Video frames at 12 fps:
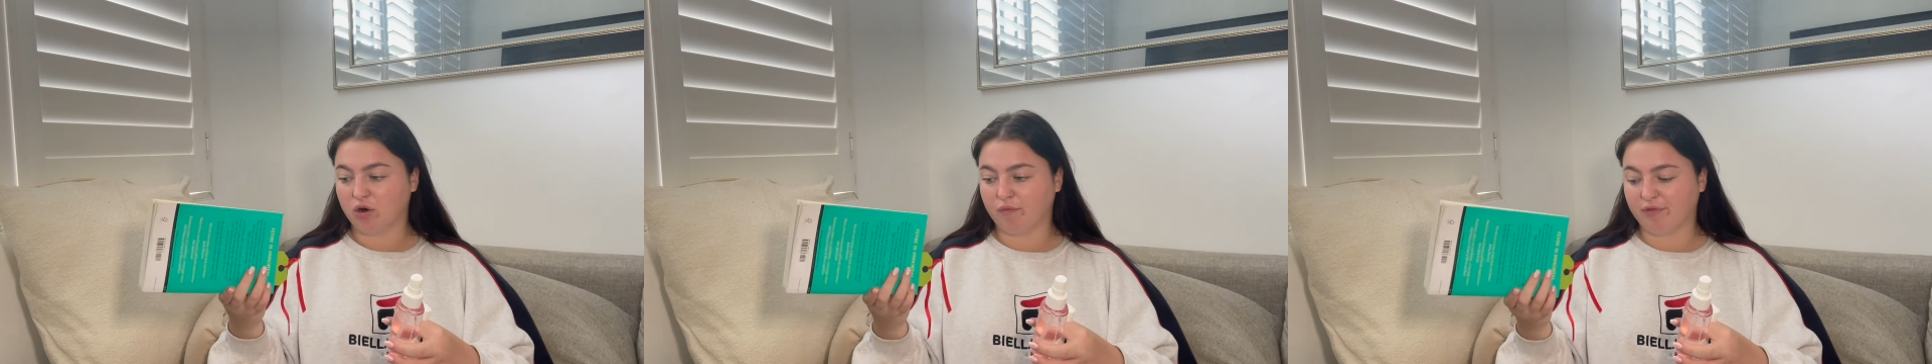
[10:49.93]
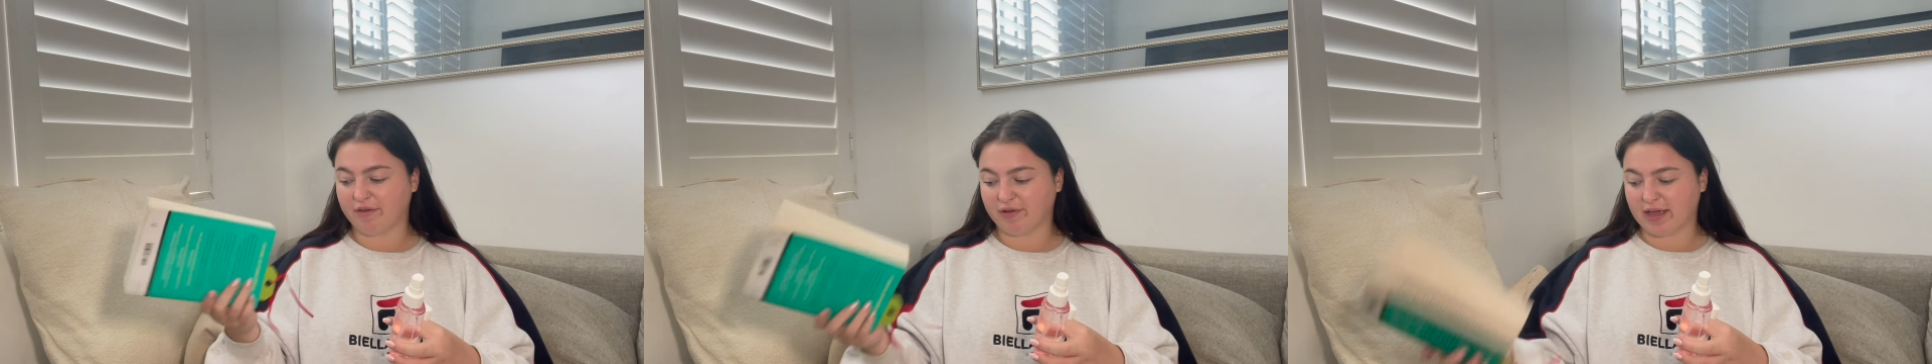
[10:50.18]

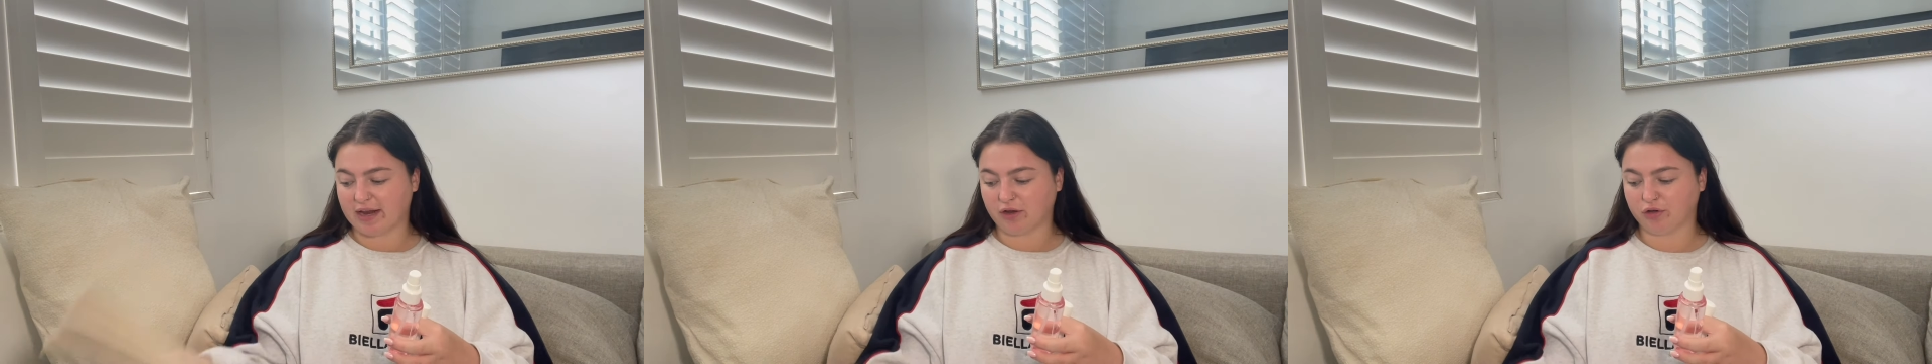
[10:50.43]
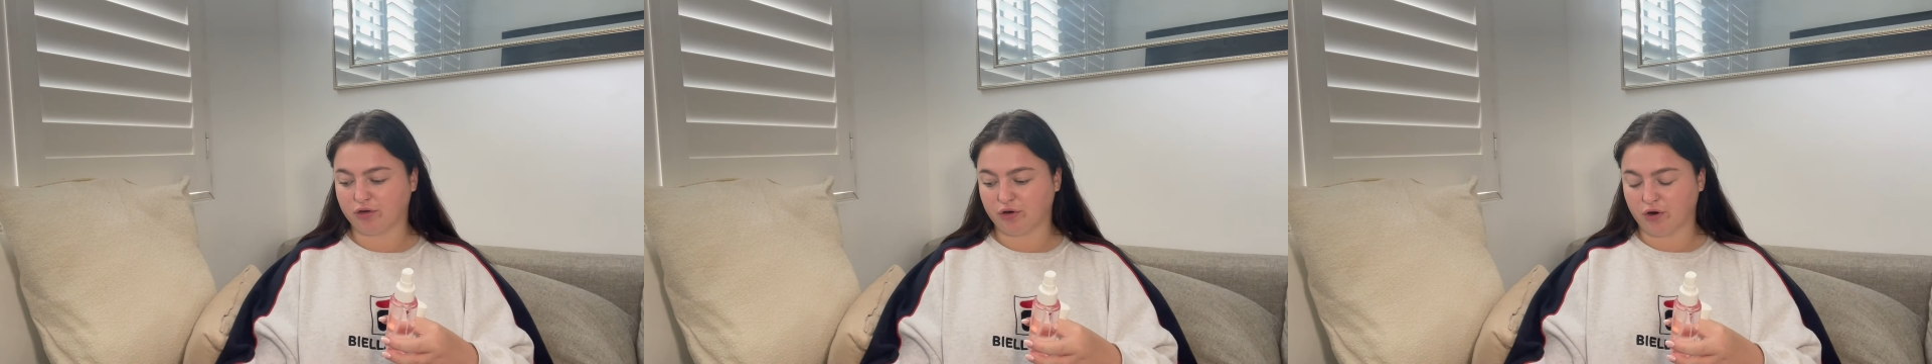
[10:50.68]
Hopefully if I get a
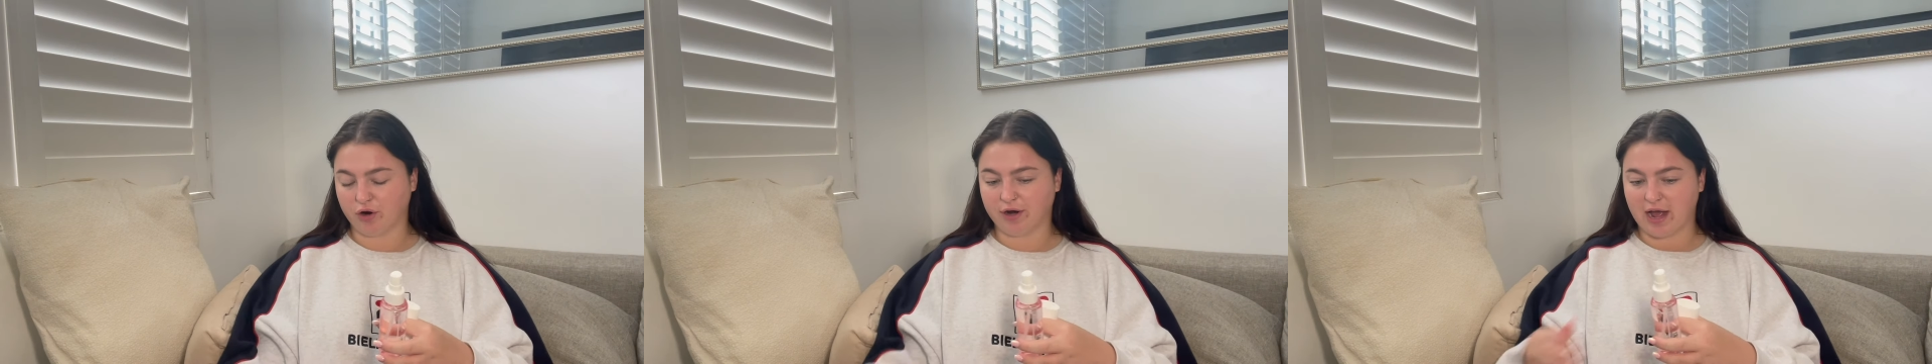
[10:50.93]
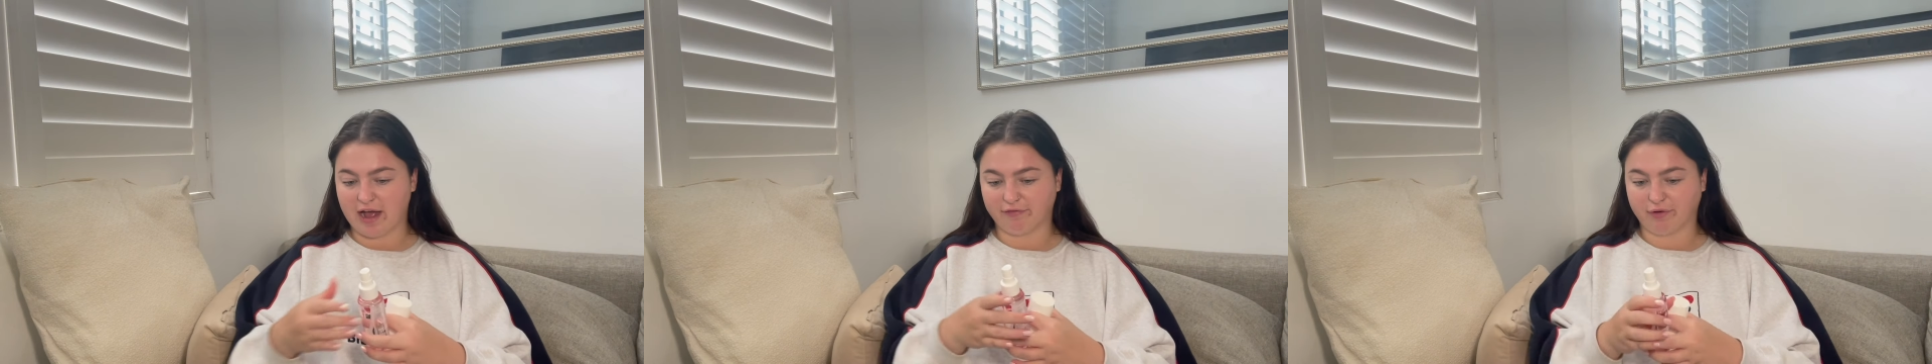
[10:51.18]
good hour and a
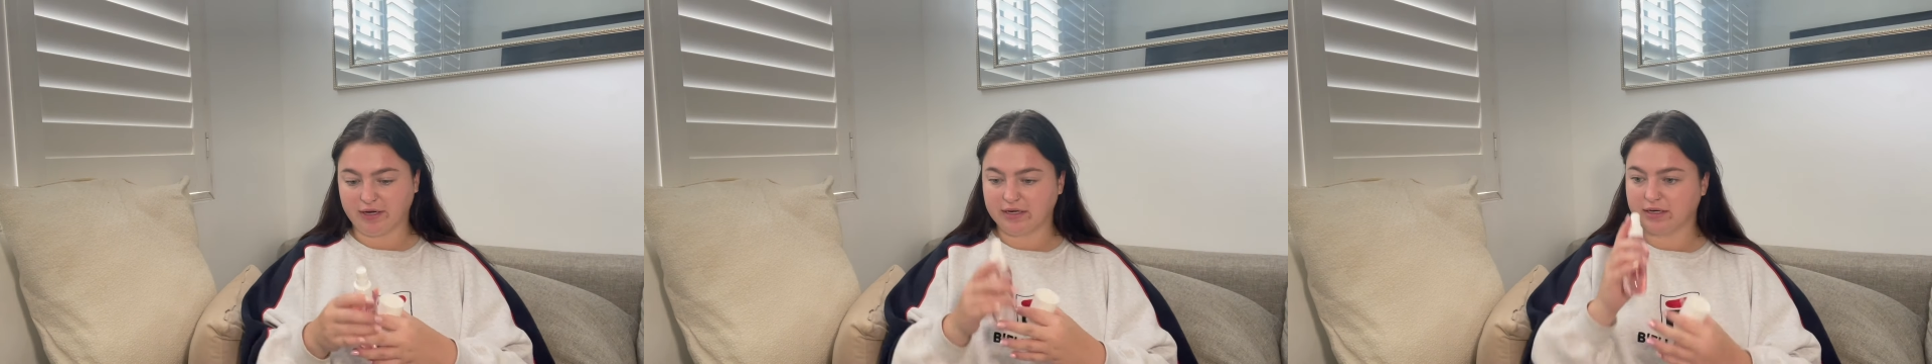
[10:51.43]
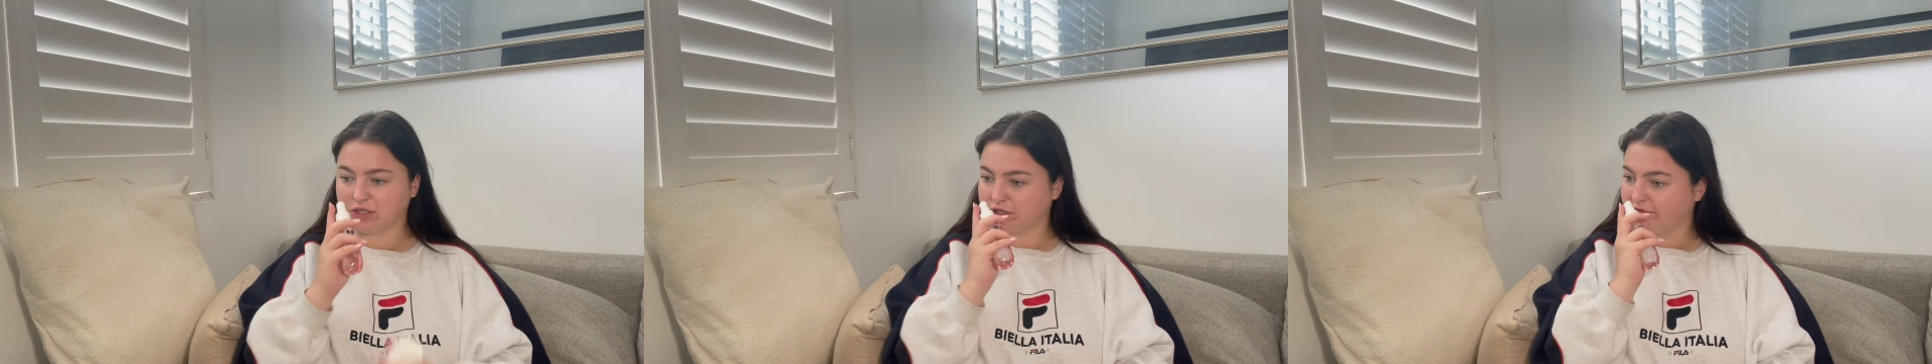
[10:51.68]
half reading,
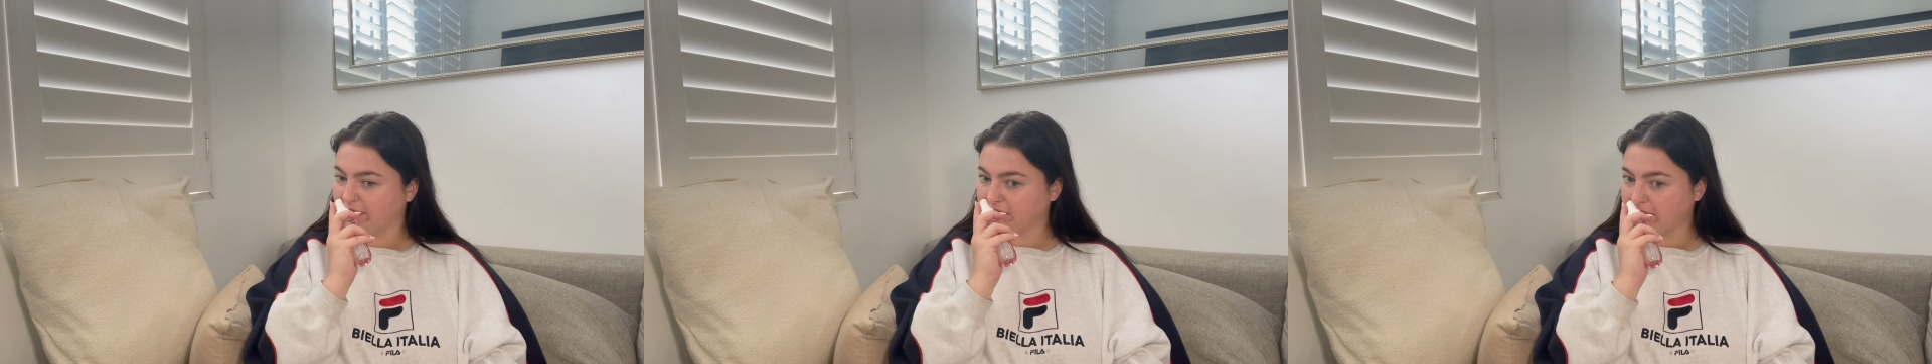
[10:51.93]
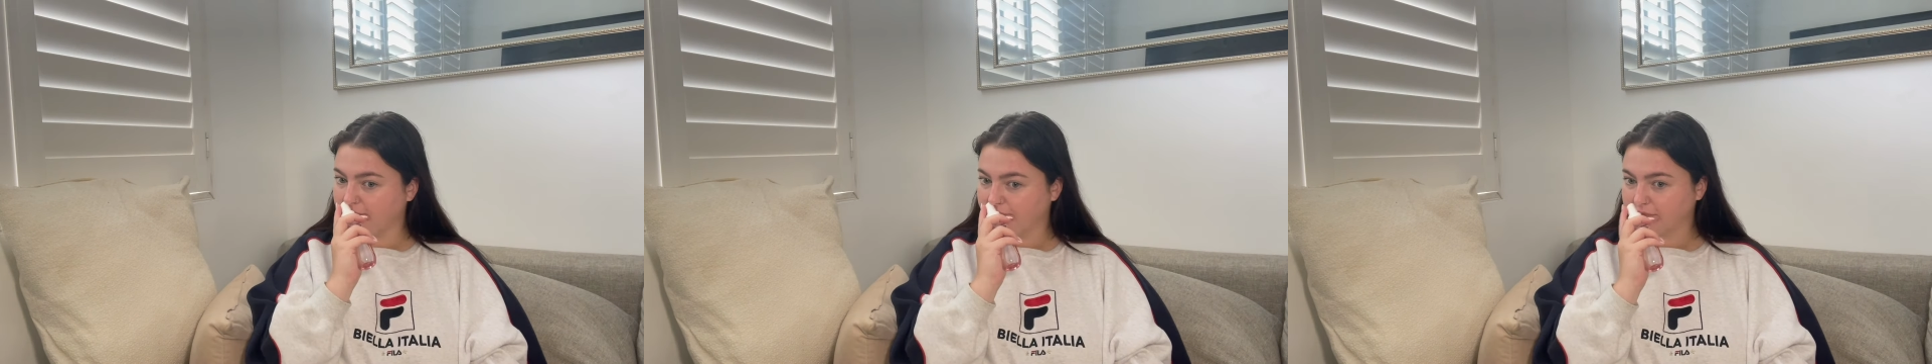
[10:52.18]
it should finish
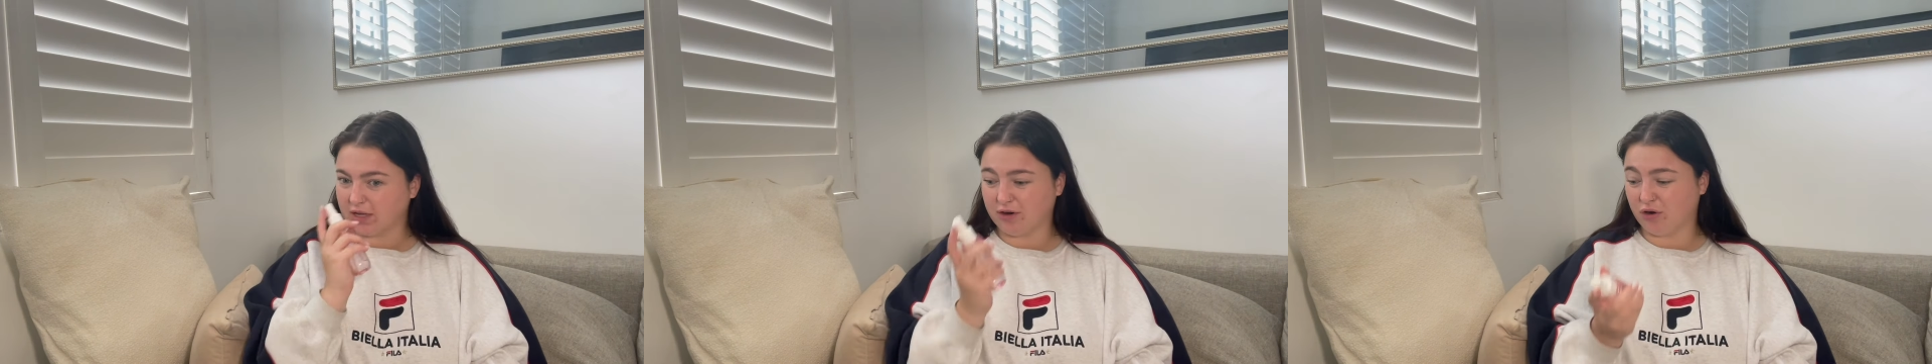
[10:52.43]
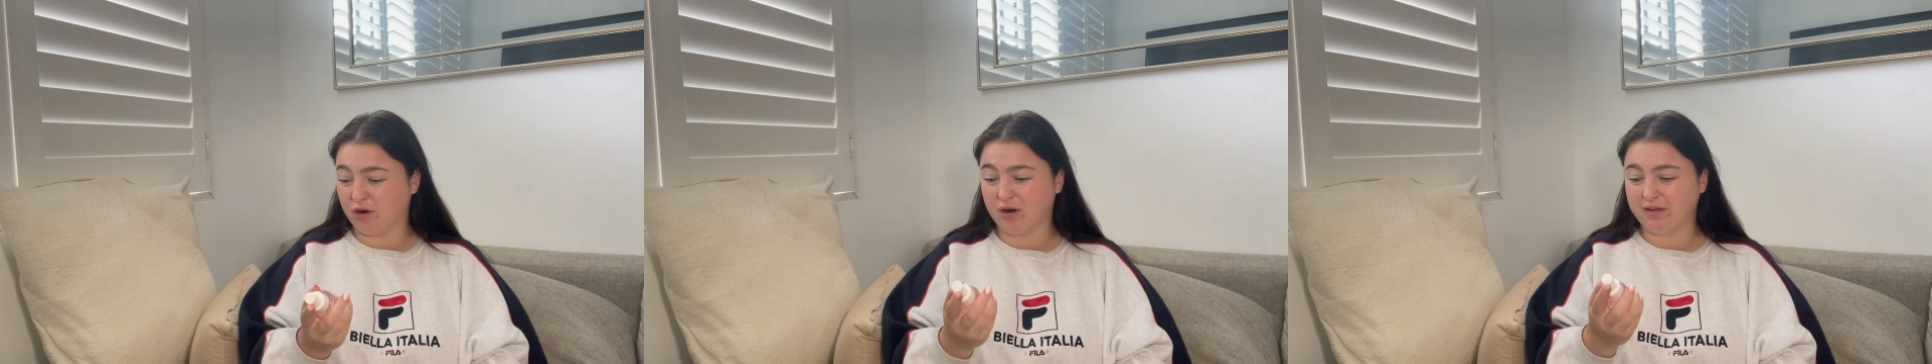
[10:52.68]
it. An
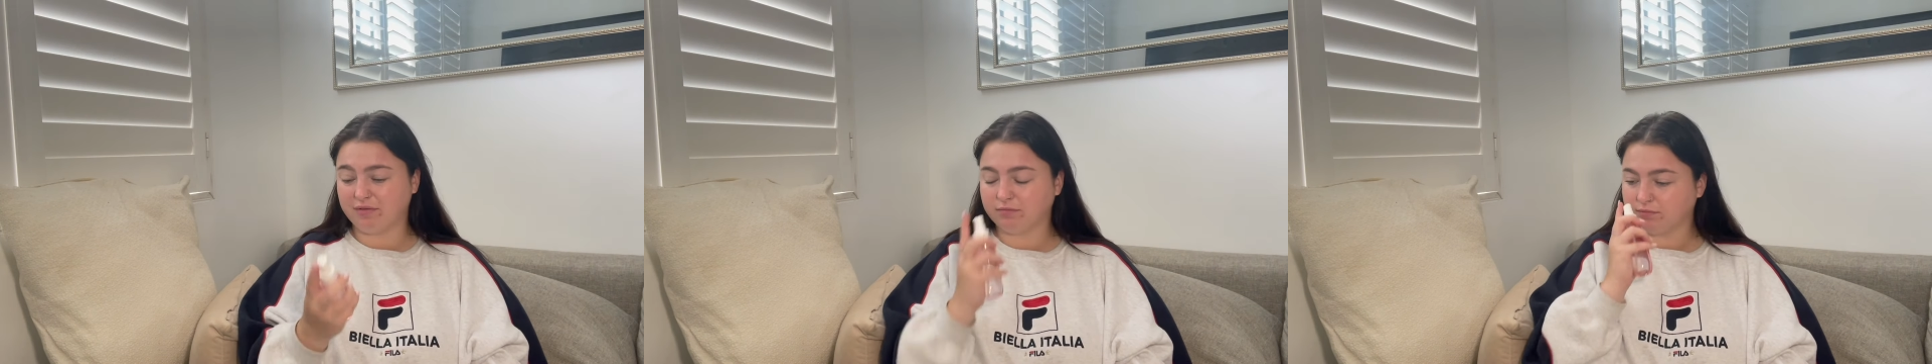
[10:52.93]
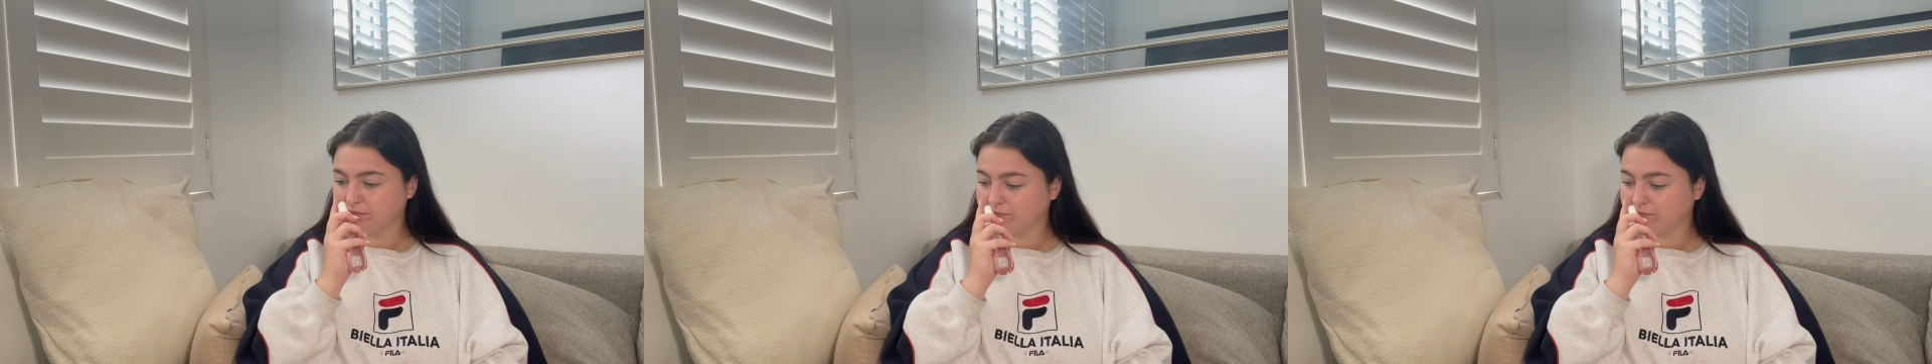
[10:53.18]
hour even.